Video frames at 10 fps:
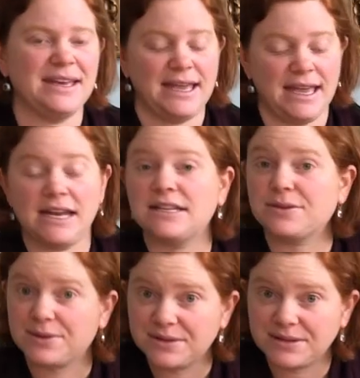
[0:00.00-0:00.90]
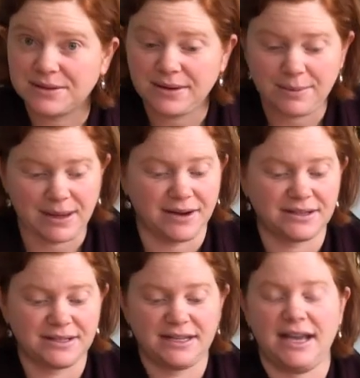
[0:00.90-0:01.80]
It is also about
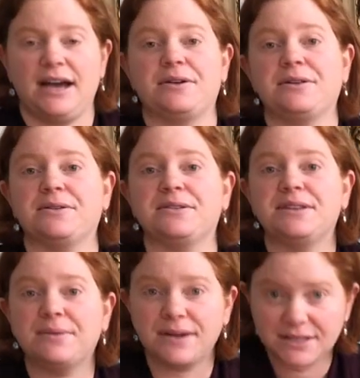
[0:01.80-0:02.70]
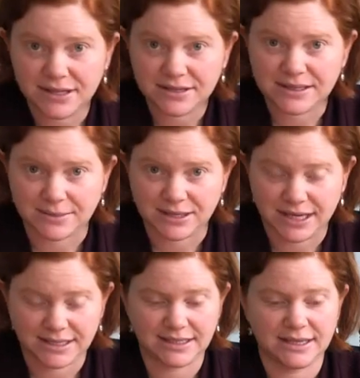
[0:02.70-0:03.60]
how close you are to your
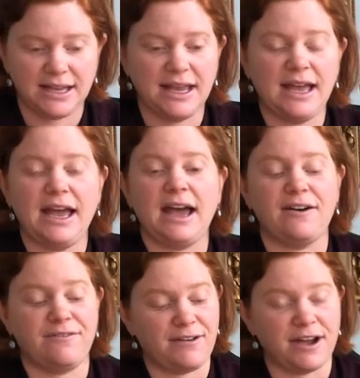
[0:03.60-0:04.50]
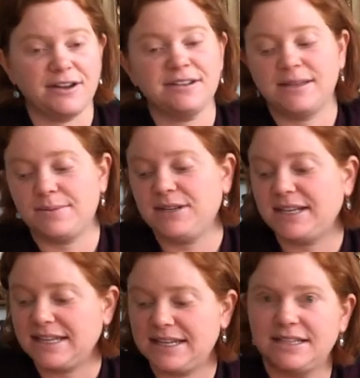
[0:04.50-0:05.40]
subject, how far your
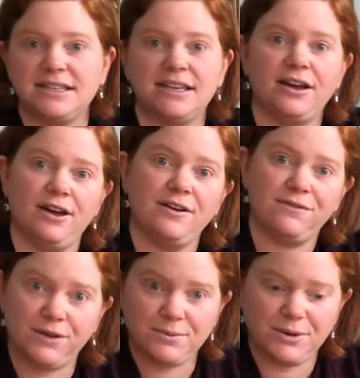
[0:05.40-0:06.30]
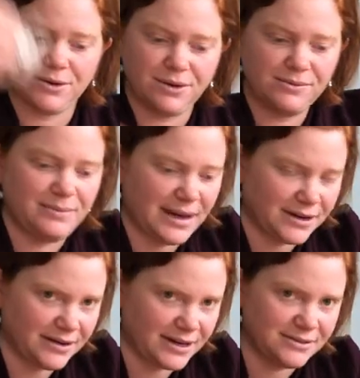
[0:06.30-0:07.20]
subject is from your
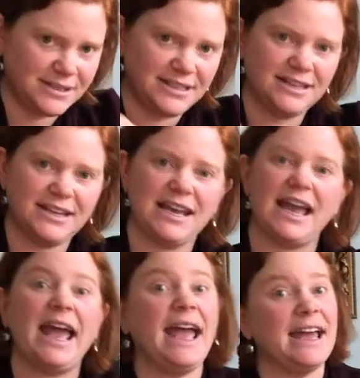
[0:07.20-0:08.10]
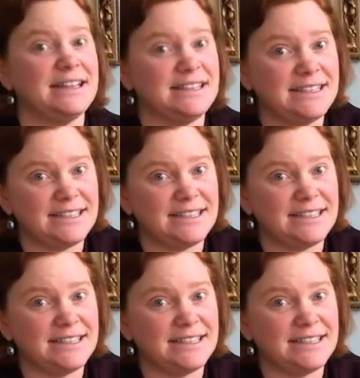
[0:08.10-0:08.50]
background, and